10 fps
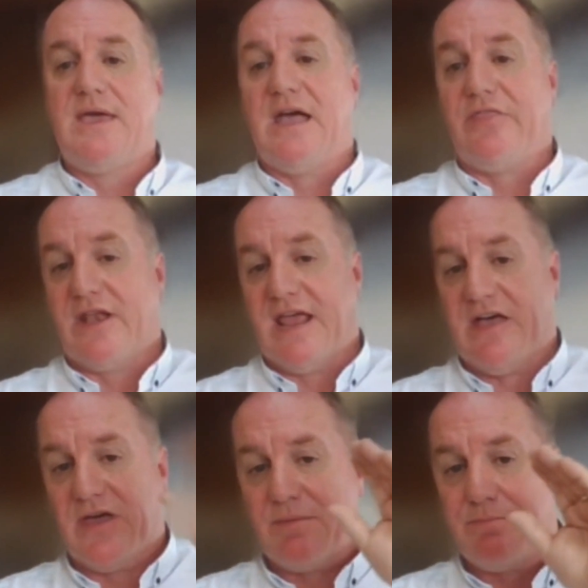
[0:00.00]
and then
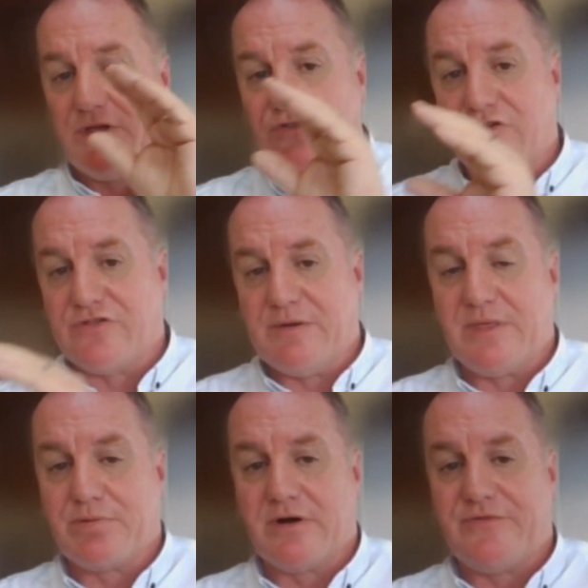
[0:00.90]
how they impinge on some
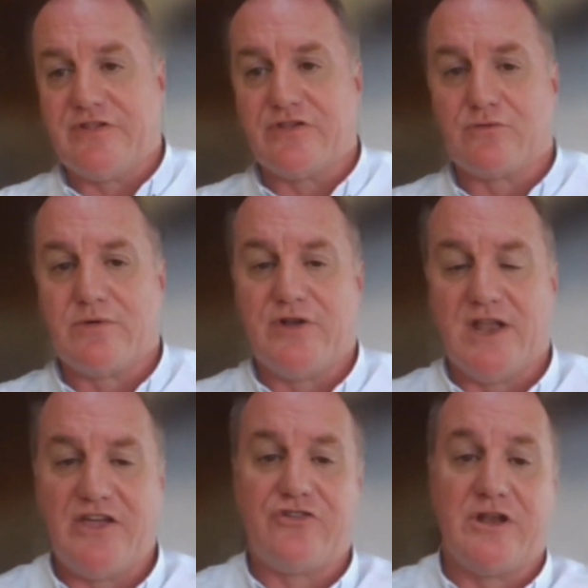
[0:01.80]
of the prophecies in
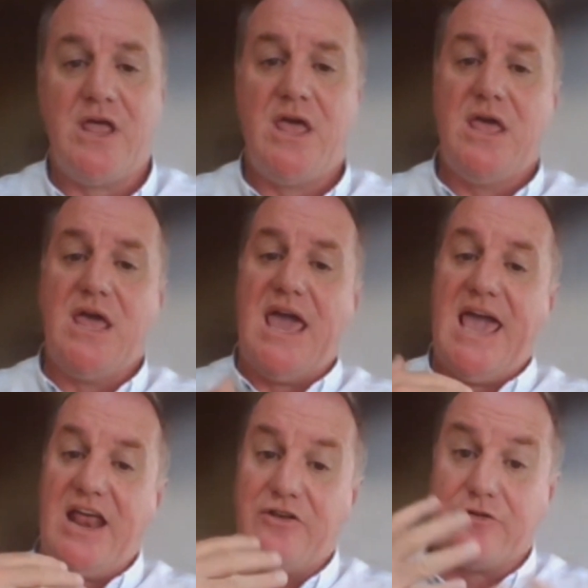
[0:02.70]
Revelation,
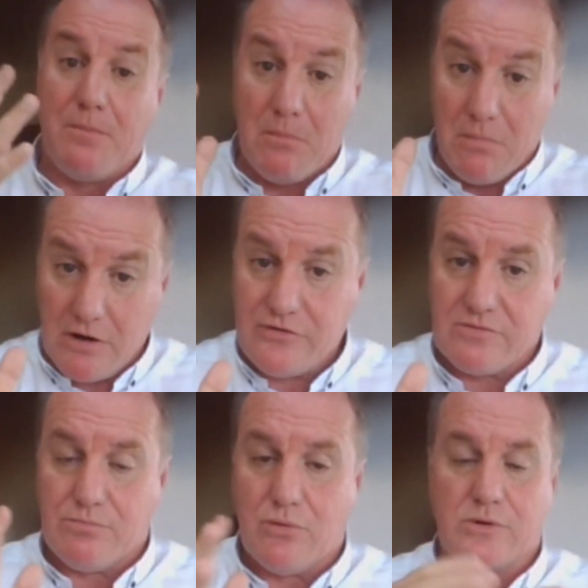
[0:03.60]
and
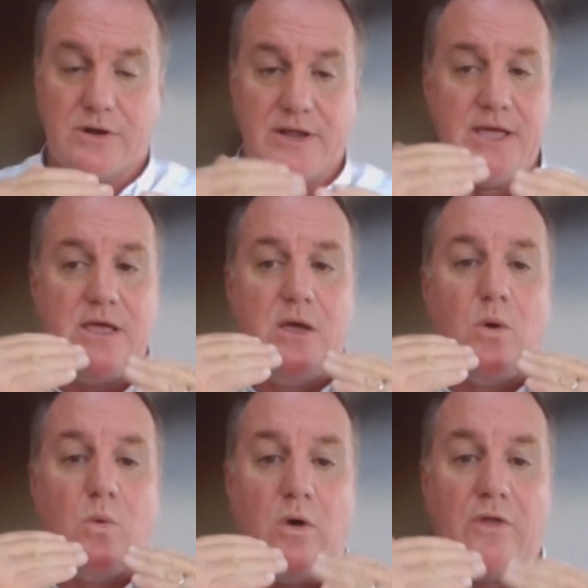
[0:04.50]
most importantly,
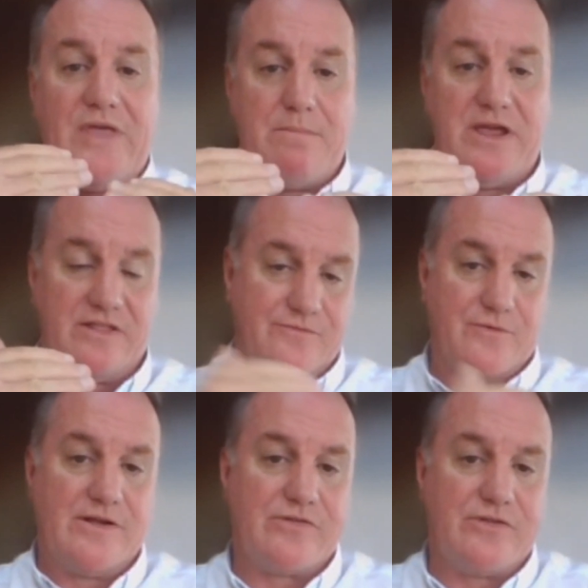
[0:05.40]
what that means
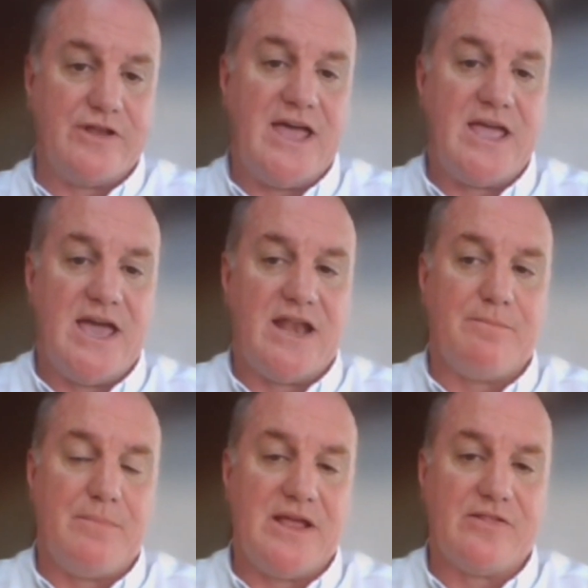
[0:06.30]
for us today. And
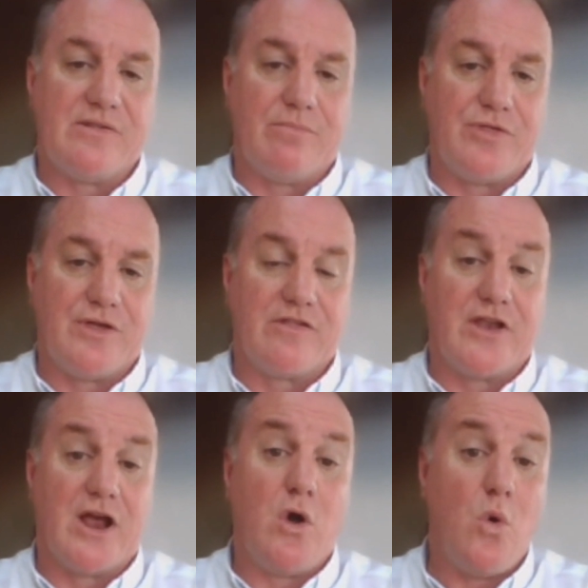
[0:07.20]
it means some things
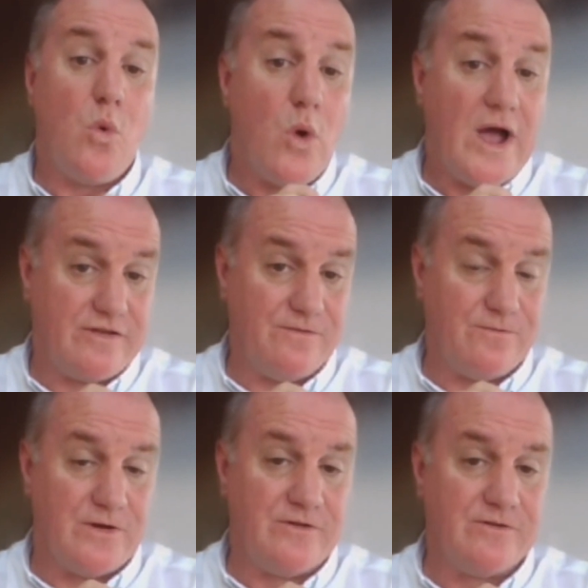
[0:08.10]
that are quite
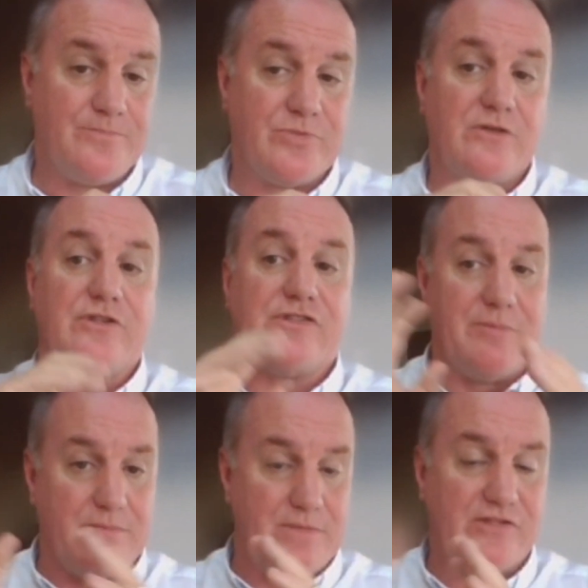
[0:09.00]
different to
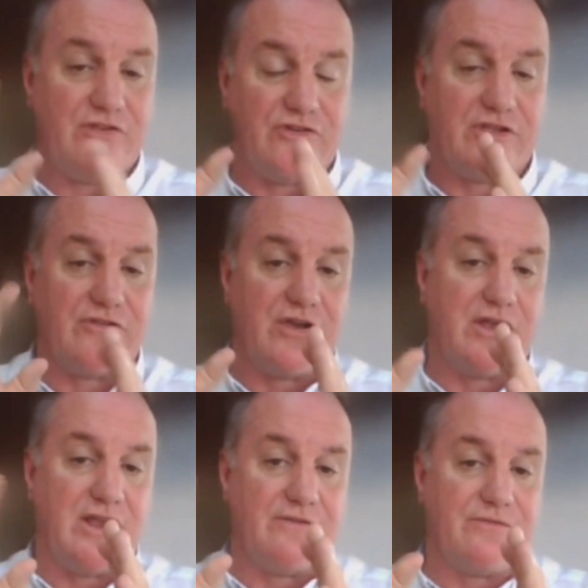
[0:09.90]
some of the messages you're
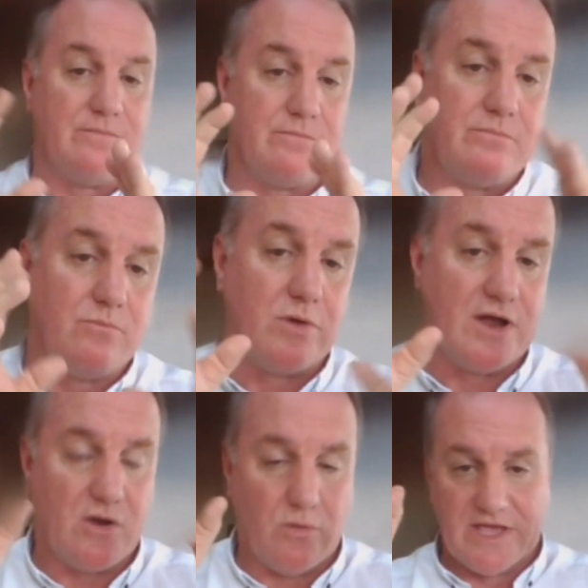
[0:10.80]
getting from what
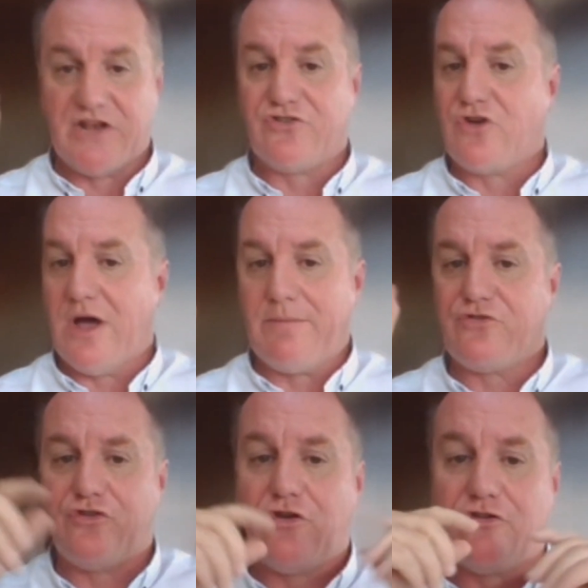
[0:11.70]
I call the end
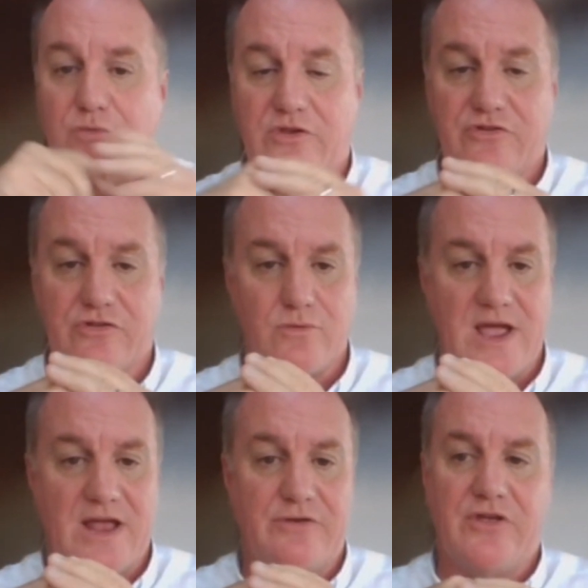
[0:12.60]
times church, which is
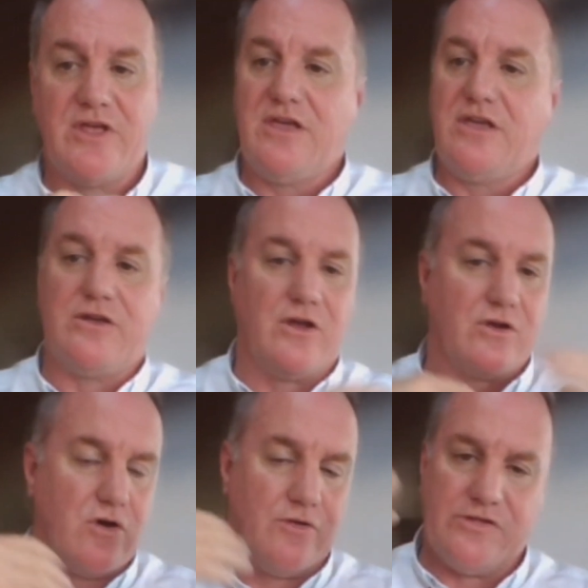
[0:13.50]
around, you
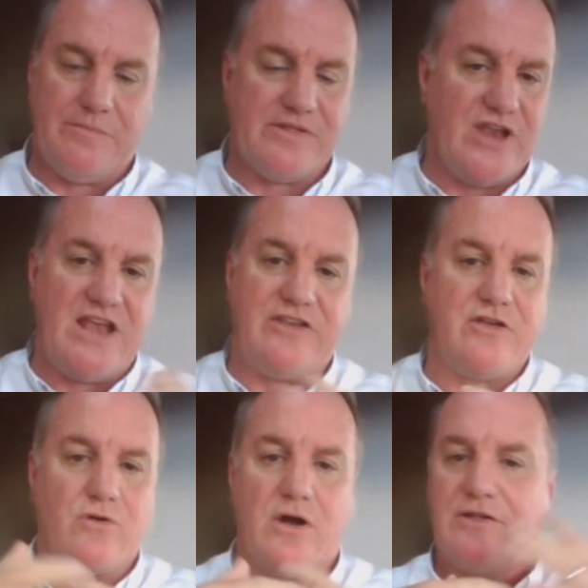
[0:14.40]
know, concepts of an
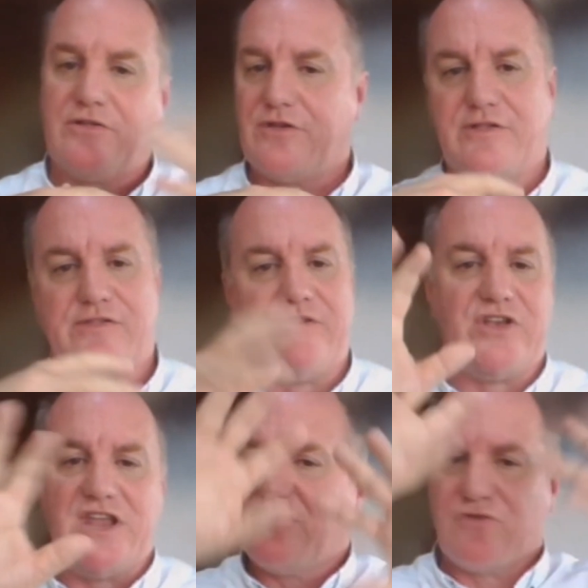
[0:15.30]
antichrist and a
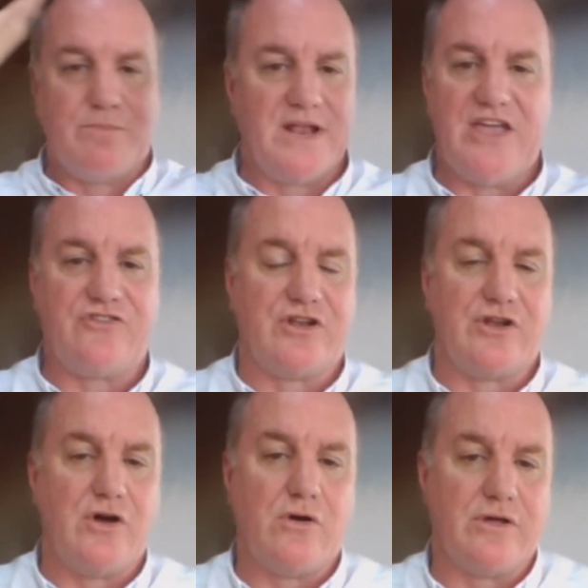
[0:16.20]
7-year tribulation
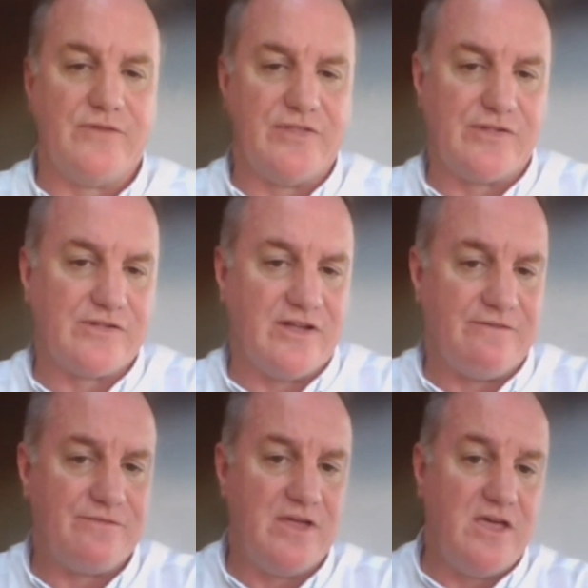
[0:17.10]
and a whole lot of other
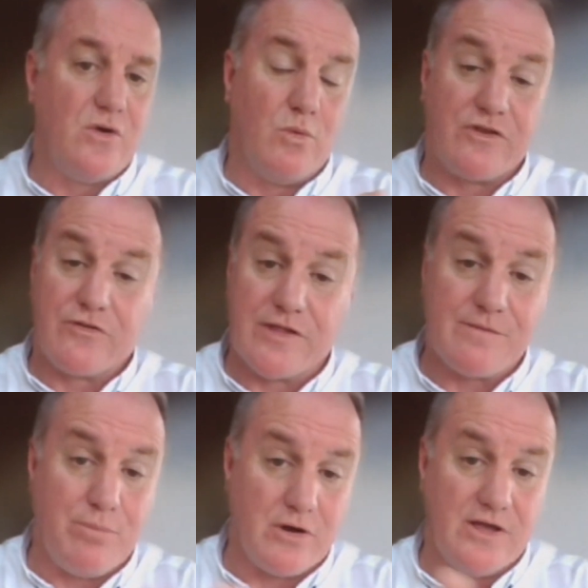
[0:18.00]
stuff, which
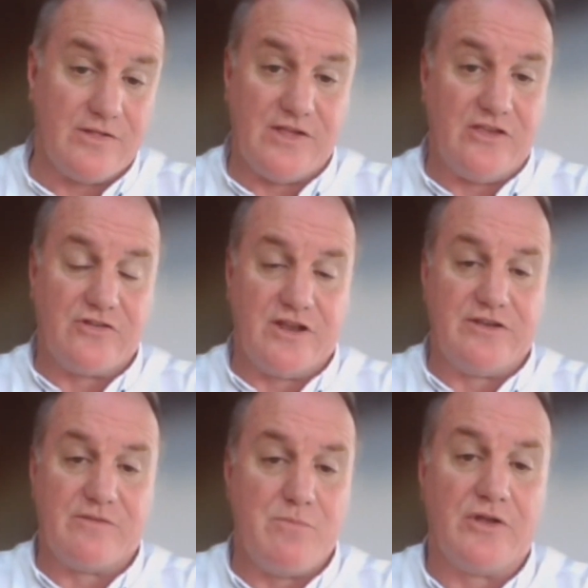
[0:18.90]
this book essentially
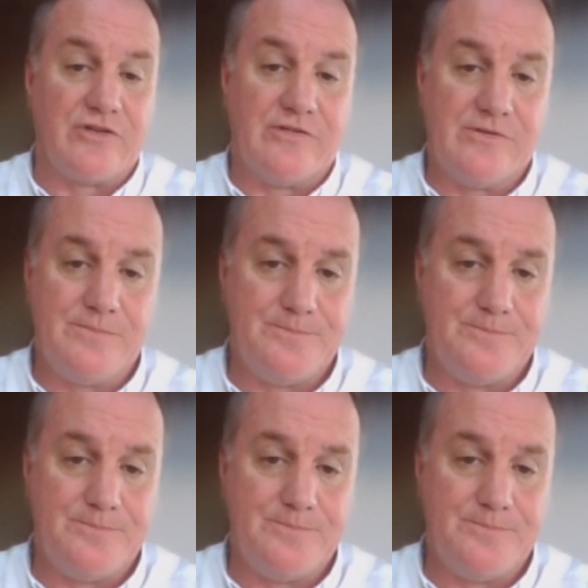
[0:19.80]
demolishes.